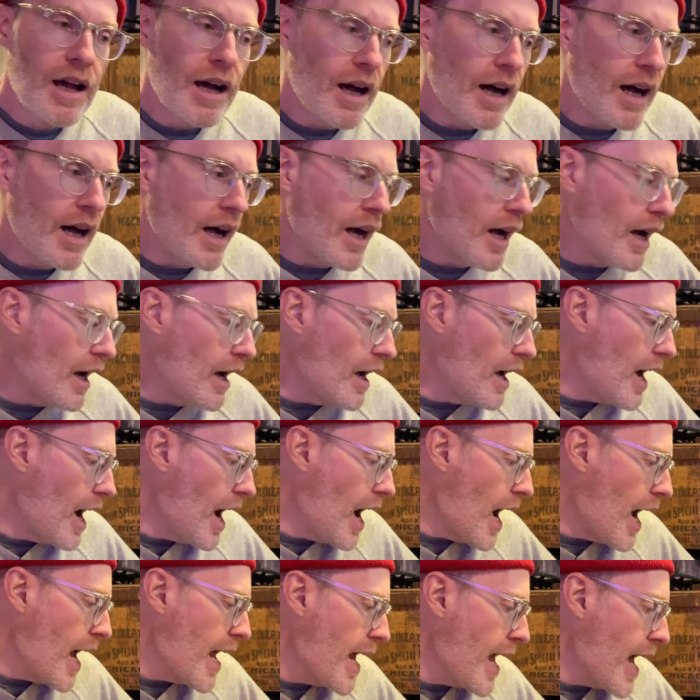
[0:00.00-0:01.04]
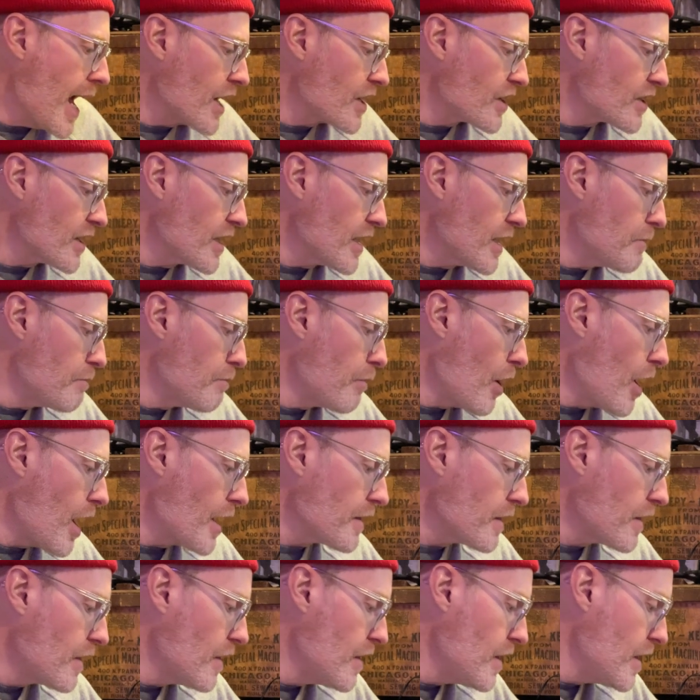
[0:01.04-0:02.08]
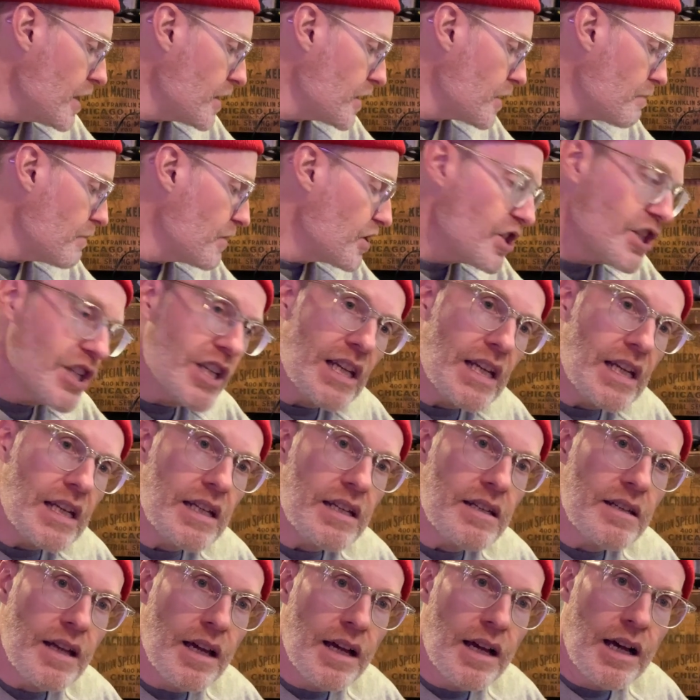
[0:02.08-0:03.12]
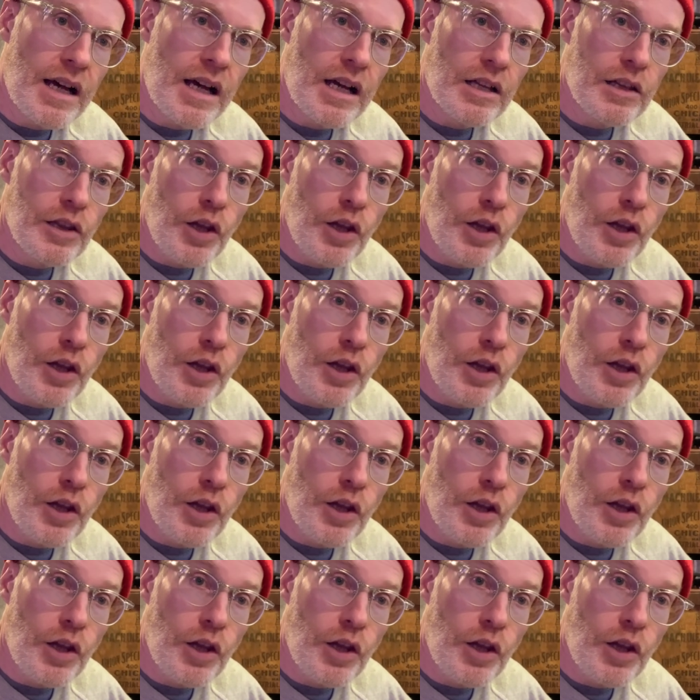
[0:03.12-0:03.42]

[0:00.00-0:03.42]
Uh, I actually bought this machine uh,